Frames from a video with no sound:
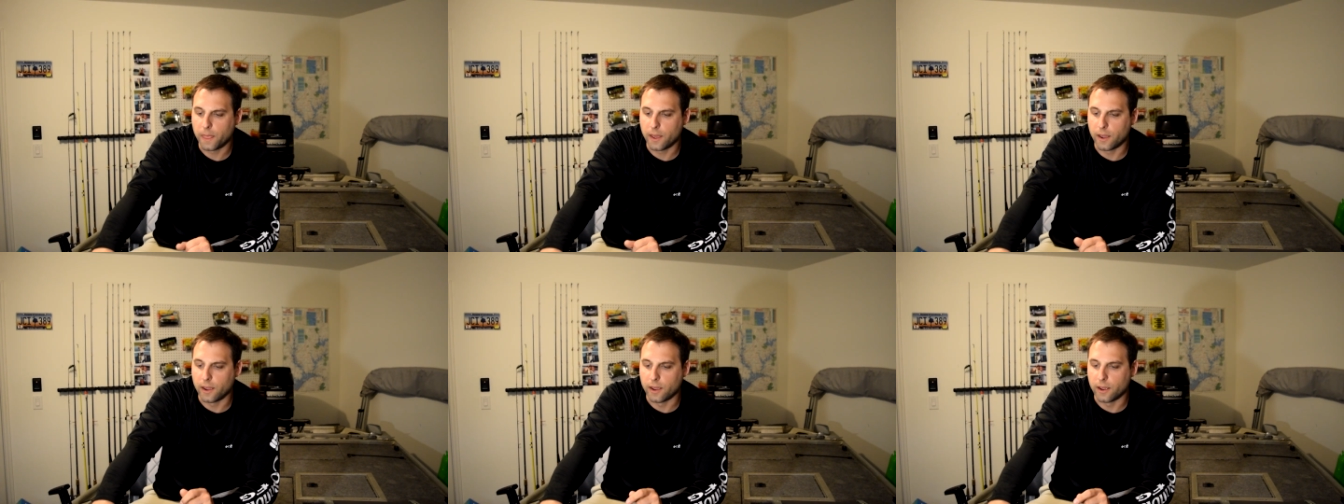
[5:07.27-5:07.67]

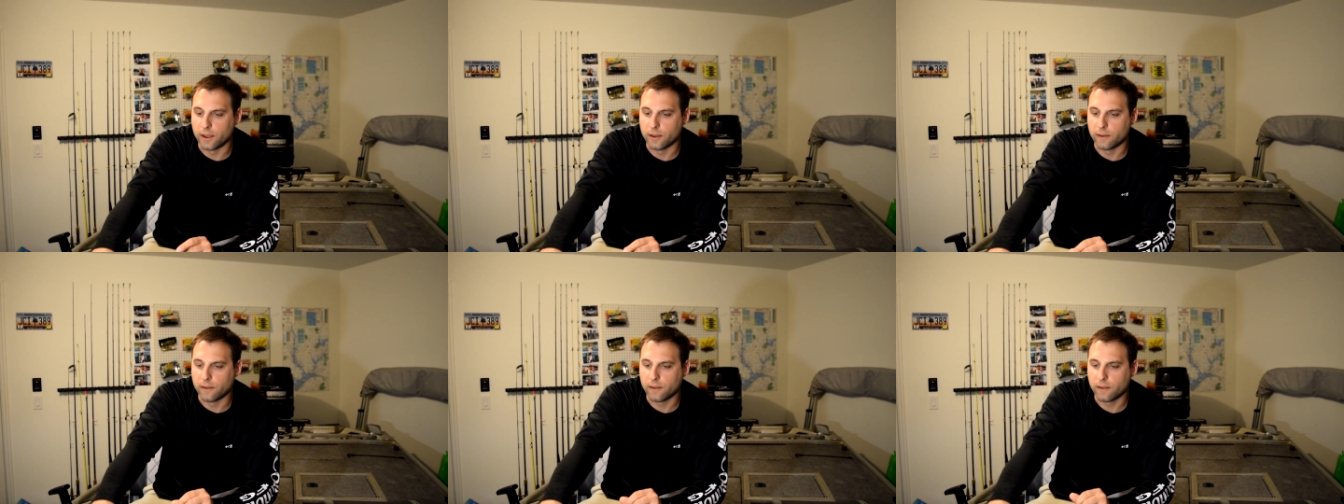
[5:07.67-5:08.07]

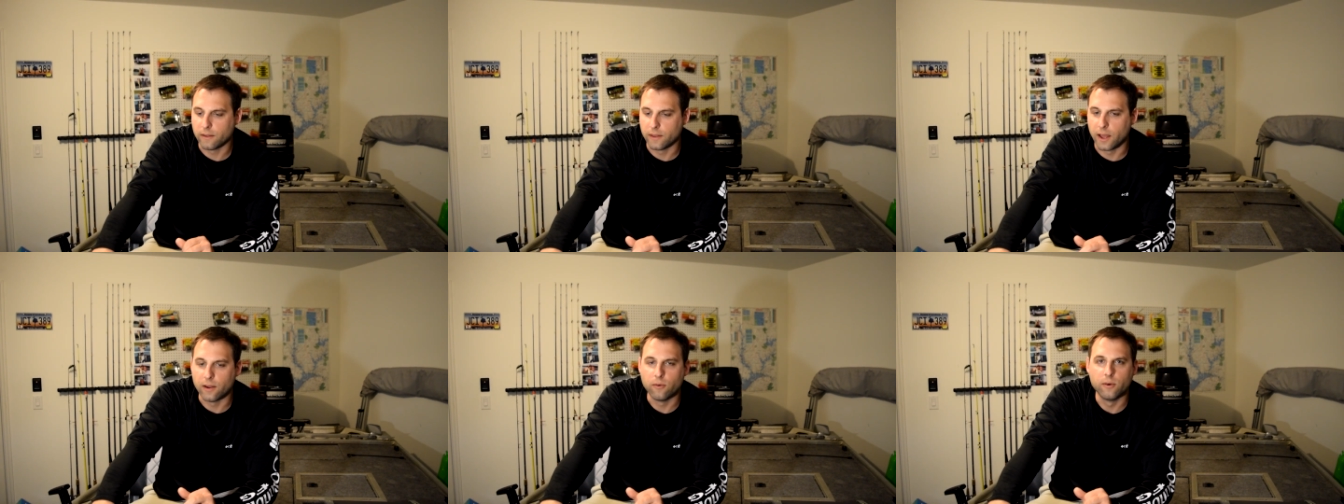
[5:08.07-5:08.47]
And
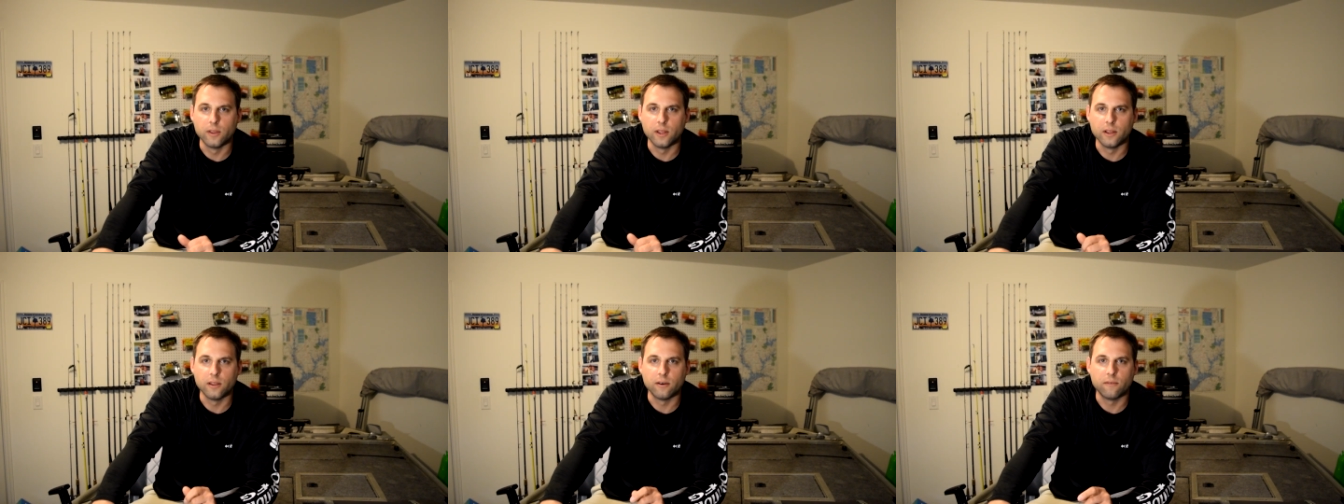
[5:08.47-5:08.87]
that
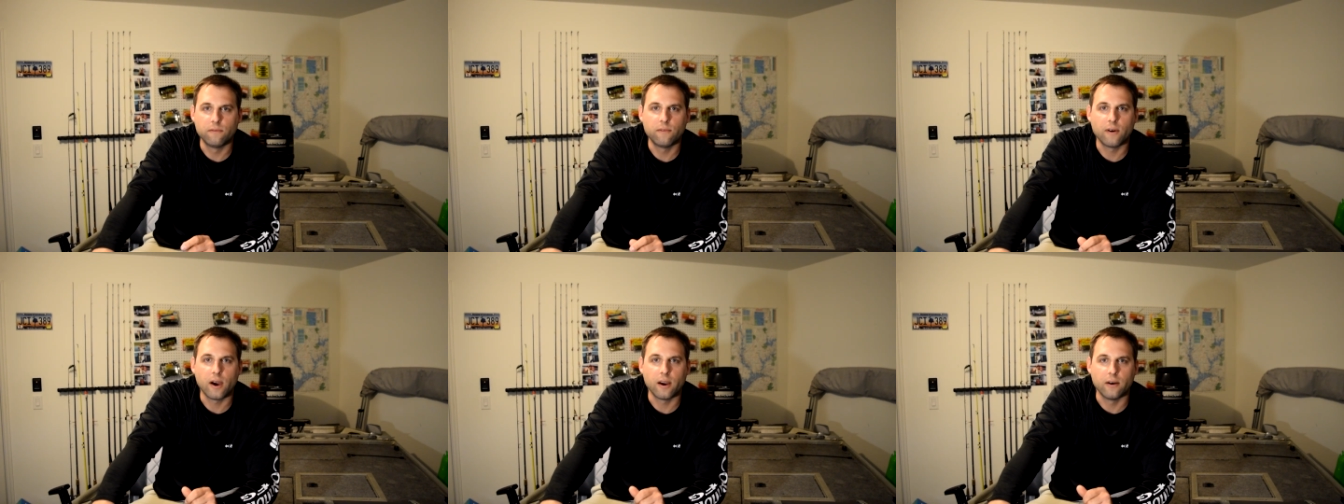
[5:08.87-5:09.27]
really lit a
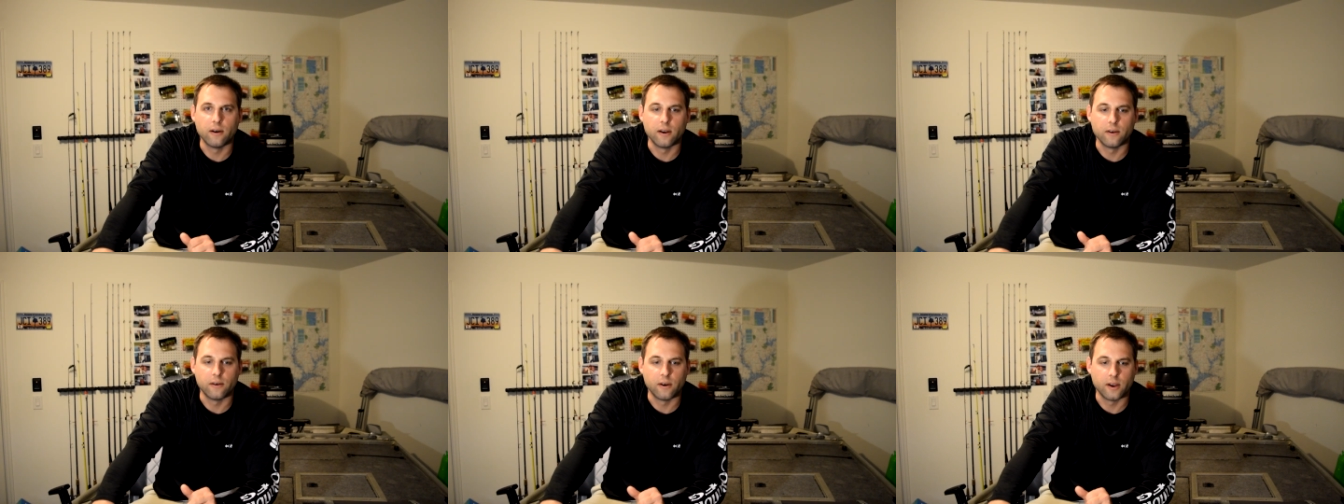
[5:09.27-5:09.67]
fire
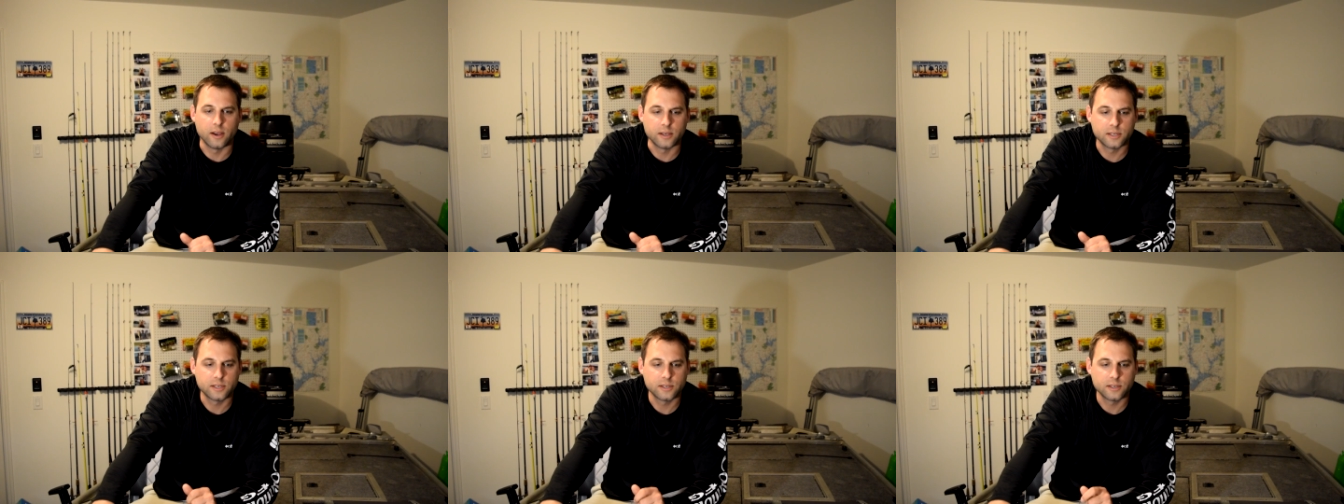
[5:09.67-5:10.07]
under
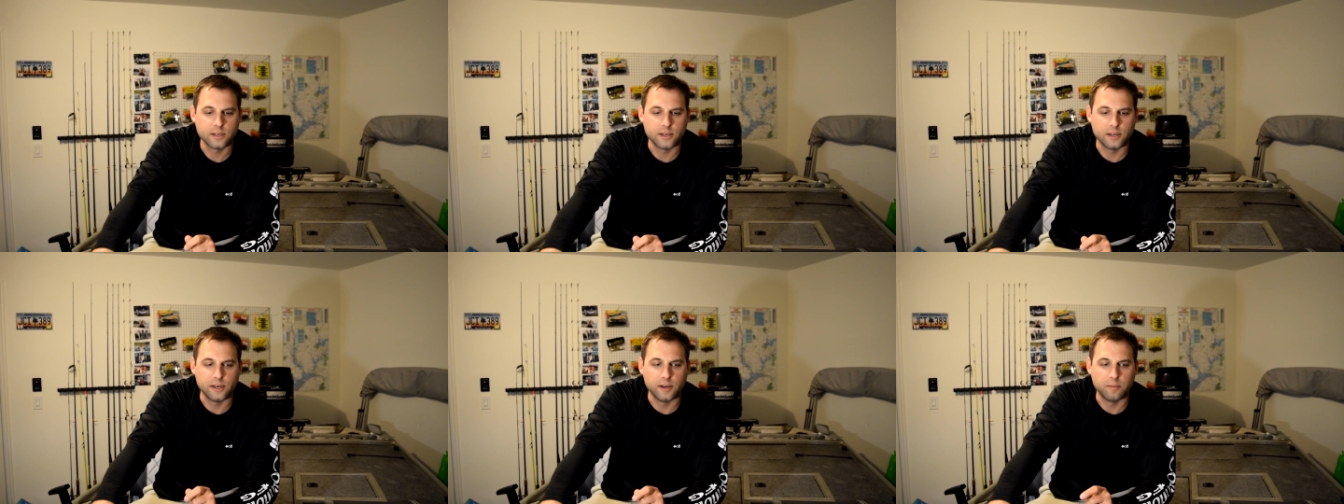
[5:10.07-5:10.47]
us.
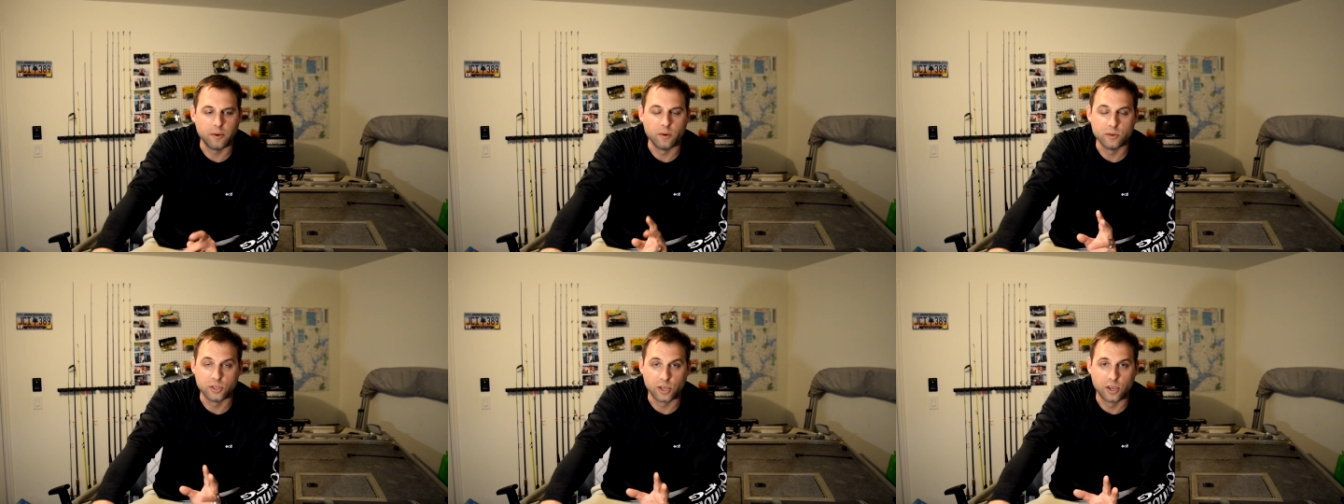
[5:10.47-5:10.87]

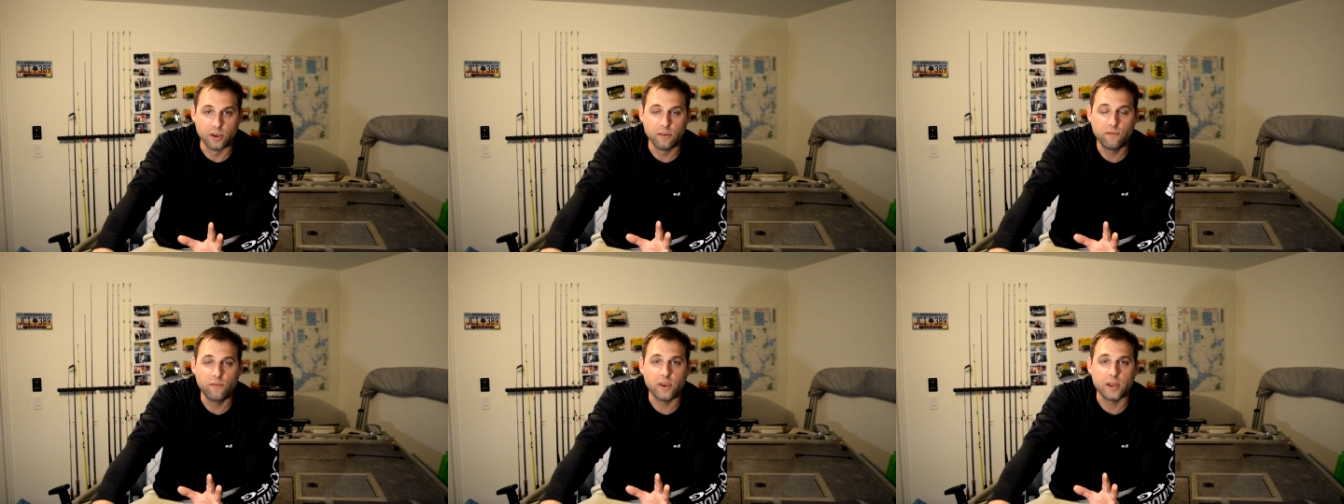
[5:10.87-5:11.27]
It was a
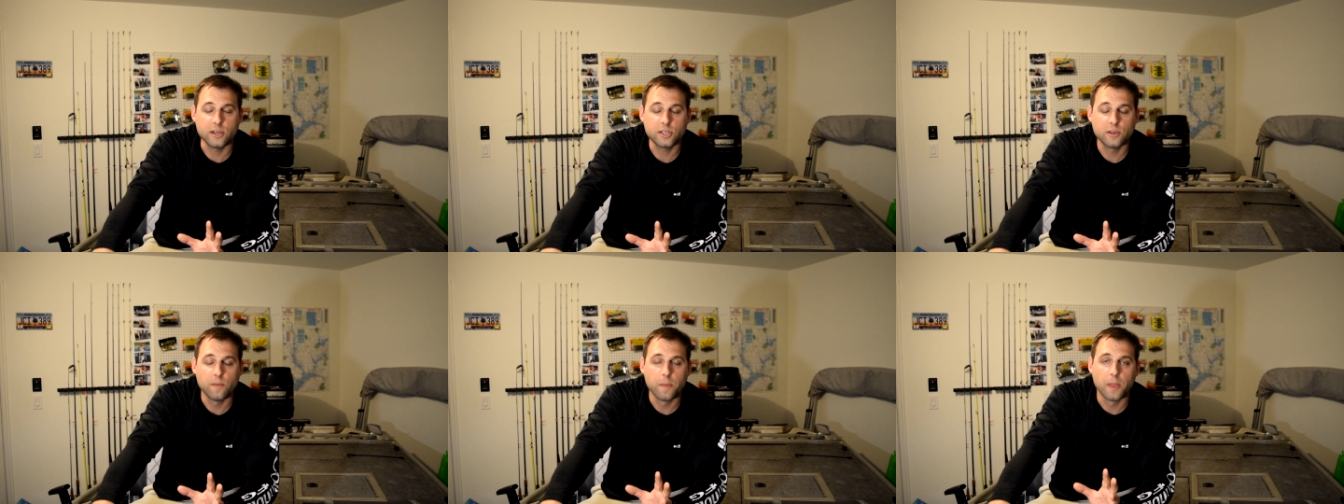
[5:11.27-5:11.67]
good
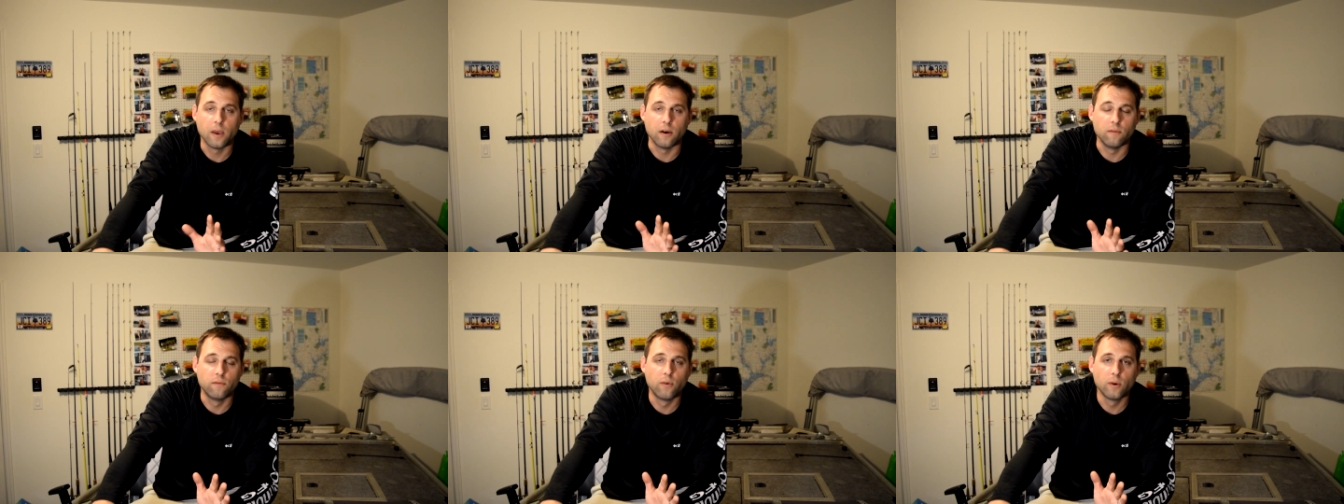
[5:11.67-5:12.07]
fish.
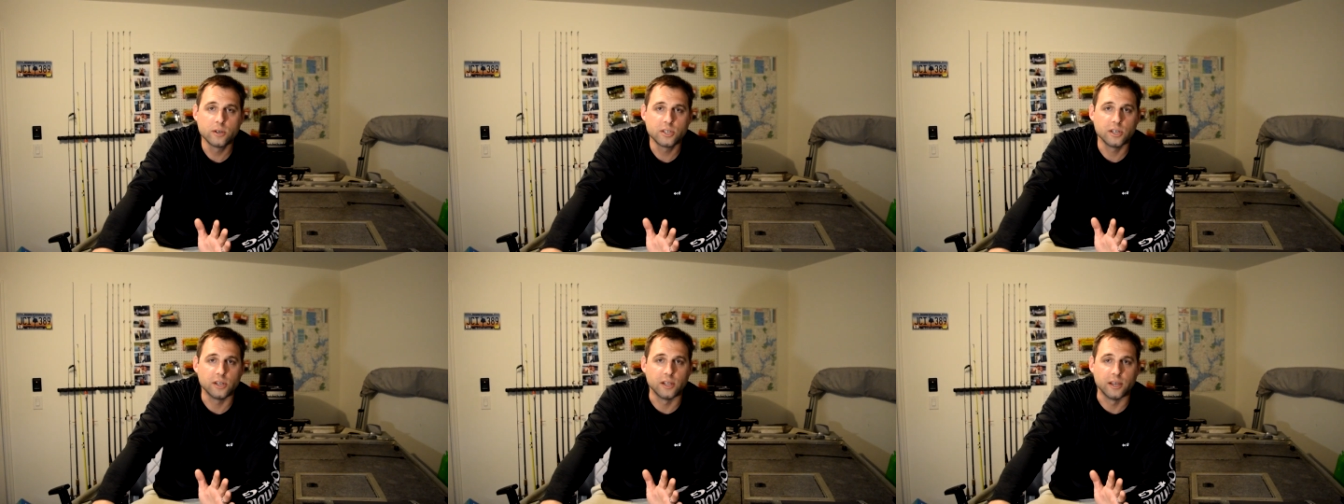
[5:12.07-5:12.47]

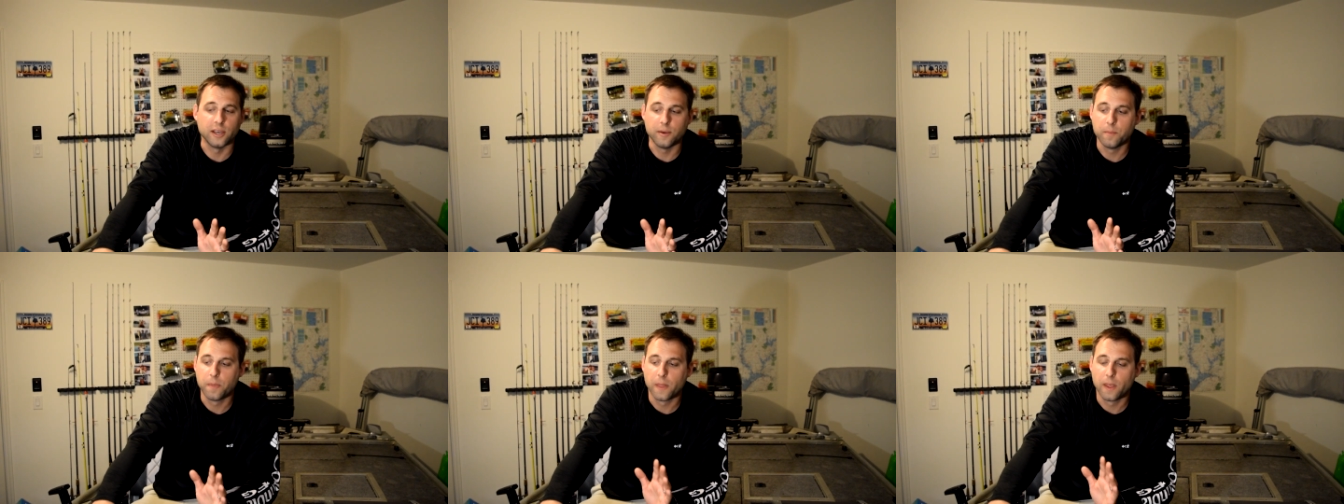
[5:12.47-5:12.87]
Unfortunately,